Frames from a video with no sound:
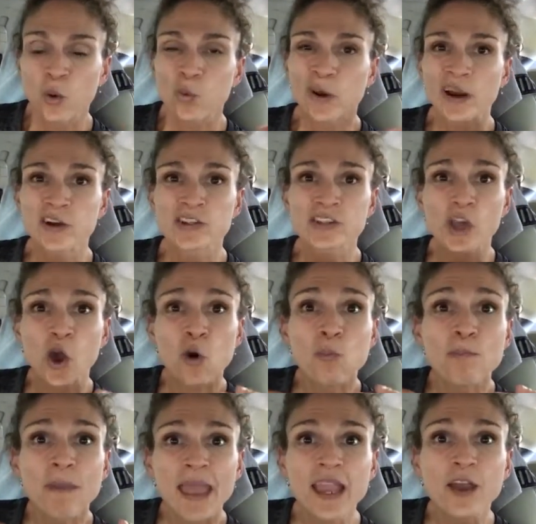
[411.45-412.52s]
whereas
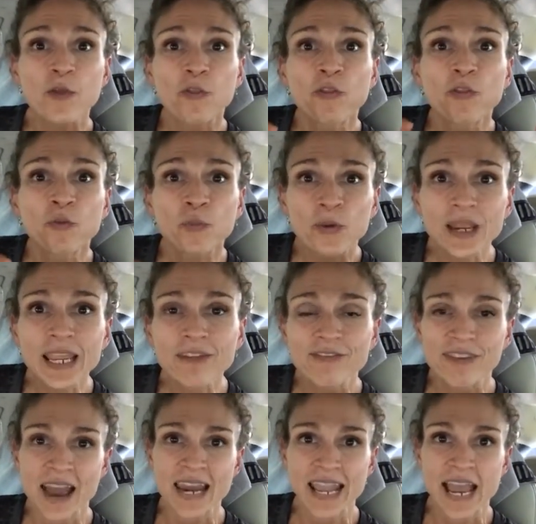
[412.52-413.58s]
omega-3
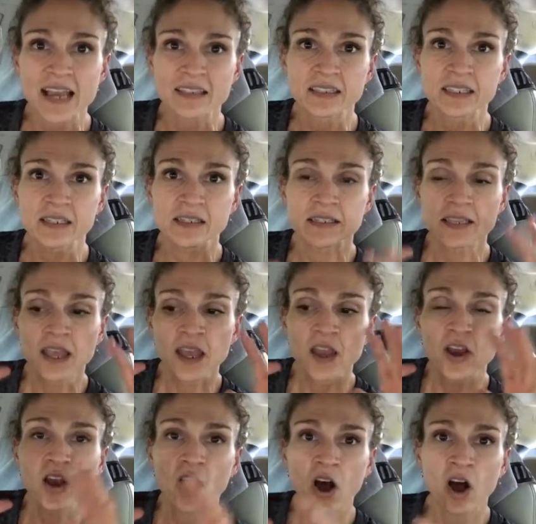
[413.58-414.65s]
fatty acids
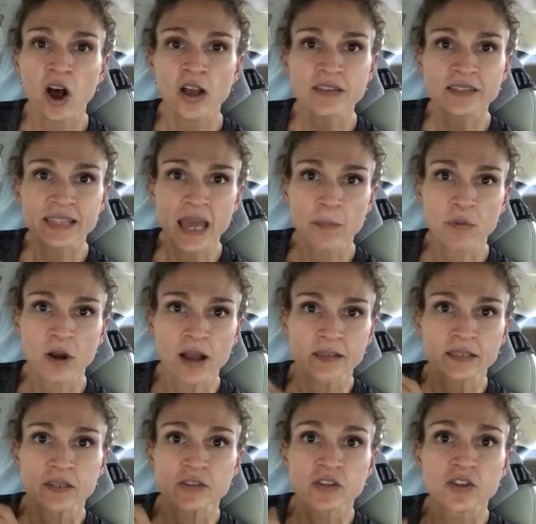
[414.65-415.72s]
cause that
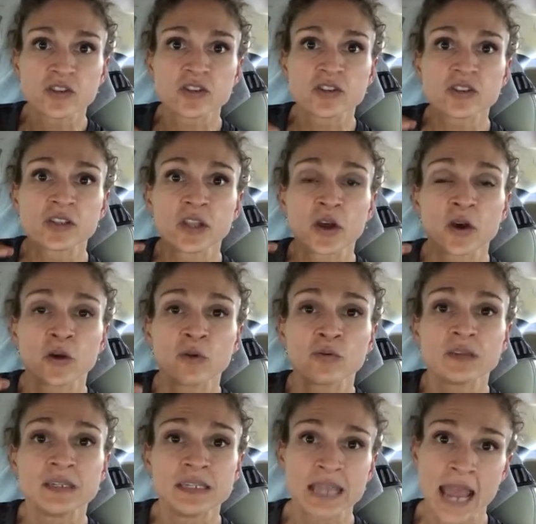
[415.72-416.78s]
process to slow
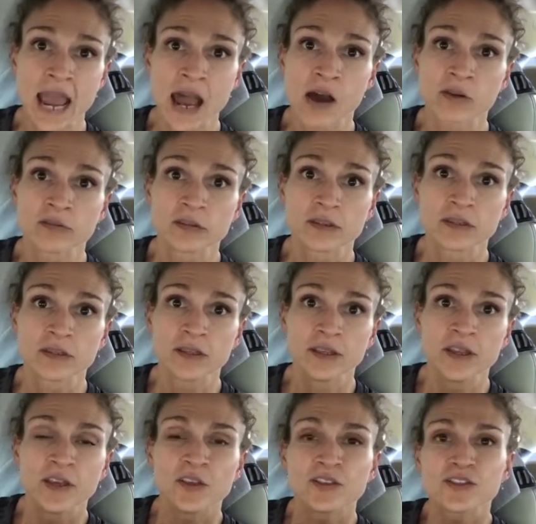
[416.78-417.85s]
down.
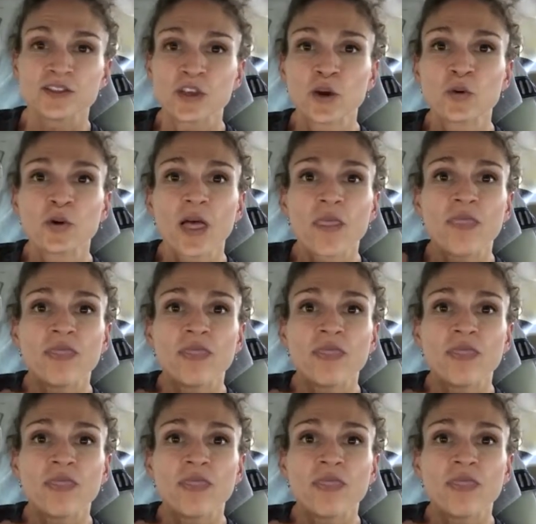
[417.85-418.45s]
So